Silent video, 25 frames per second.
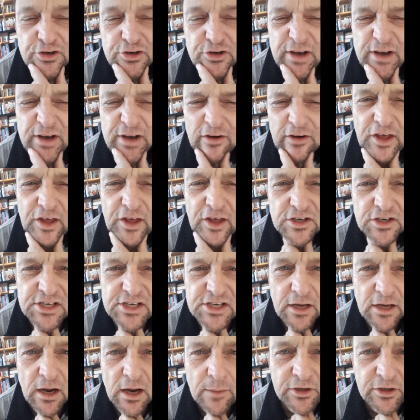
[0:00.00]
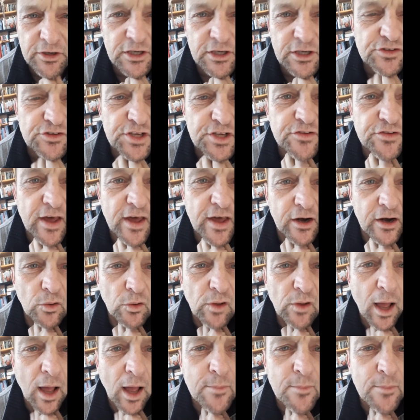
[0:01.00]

do none of those. I'm not interested in that at all.